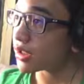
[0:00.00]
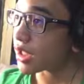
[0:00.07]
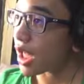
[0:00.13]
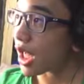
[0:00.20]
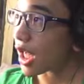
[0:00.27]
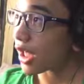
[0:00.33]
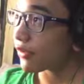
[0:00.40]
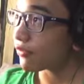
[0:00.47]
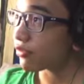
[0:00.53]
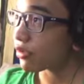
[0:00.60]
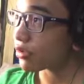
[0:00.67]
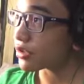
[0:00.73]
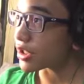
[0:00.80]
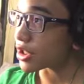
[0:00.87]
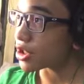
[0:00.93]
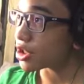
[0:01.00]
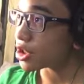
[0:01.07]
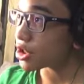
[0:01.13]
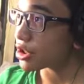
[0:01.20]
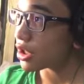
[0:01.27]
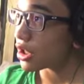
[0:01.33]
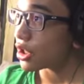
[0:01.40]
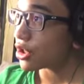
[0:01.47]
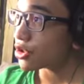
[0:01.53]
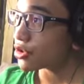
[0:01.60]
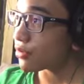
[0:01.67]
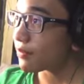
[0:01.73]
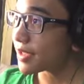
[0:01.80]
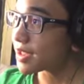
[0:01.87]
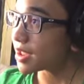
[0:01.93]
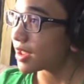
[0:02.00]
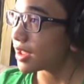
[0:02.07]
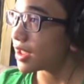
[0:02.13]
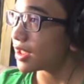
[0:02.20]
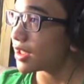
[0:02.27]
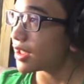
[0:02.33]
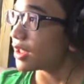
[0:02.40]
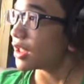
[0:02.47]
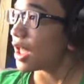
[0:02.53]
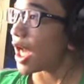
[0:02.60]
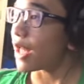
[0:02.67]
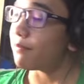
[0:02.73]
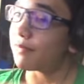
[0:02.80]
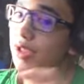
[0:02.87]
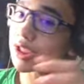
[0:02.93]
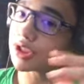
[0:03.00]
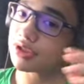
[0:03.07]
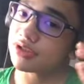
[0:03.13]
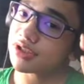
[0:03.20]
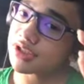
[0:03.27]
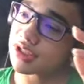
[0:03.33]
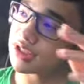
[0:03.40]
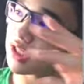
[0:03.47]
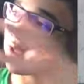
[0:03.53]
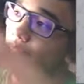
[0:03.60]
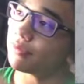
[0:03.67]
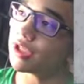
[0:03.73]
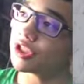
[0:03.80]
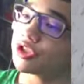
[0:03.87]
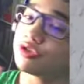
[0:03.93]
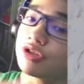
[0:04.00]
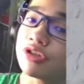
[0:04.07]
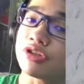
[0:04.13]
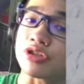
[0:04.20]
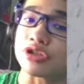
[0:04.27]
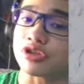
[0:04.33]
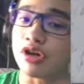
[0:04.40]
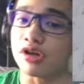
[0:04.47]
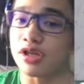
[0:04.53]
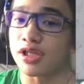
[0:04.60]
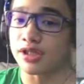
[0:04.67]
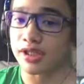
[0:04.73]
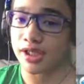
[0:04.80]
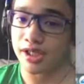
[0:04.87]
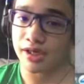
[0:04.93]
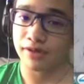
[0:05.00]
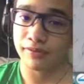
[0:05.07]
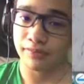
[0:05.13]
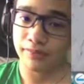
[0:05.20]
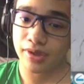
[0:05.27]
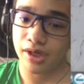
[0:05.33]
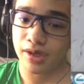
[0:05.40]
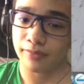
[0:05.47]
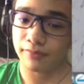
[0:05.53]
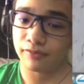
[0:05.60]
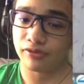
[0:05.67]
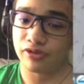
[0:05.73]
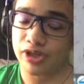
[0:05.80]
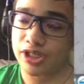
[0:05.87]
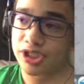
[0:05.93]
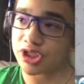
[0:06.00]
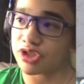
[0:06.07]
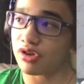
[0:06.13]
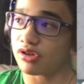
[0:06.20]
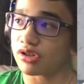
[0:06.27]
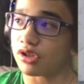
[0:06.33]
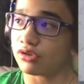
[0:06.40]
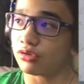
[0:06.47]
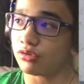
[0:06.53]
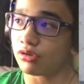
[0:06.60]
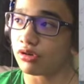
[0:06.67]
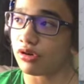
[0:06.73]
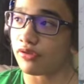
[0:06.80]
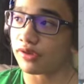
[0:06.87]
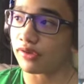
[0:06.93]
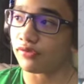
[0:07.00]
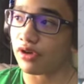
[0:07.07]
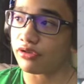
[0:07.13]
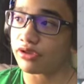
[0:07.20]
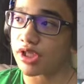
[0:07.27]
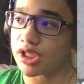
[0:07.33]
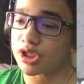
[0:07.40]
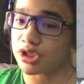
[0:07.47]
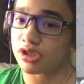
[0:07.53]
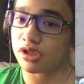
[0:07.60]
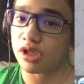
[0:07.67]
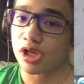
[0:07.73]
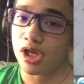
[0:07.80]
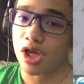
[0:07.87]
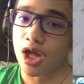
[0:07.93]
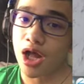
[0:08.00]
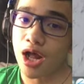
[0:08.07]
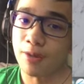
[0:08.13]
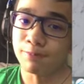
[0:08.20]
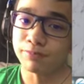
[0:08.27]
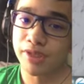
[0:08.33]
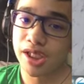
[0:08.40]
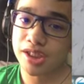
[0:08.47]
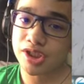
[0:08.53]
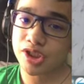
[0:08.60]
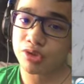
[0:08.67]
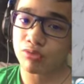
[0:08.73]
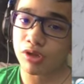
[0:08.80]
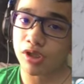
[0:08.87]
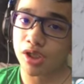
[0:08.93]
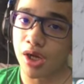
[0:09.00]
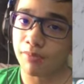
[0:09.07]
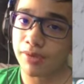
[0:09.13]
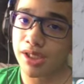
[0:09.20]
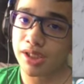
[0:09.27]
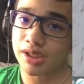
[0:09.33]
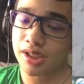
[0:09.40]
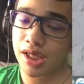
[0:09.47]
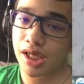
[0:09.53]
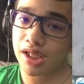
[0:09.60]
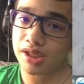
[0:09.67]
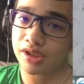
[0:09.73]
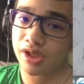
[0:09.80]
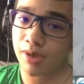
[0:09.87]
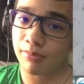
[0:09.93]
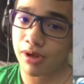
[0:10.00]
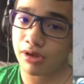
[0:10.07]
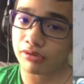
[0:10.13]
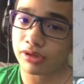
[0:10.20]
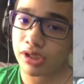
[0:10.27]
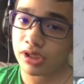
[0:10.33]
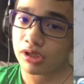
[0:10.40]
a high voltage. So basically, this is the administrator Scarlet King. Finished the tour of the foundation. Updates will come in and come out,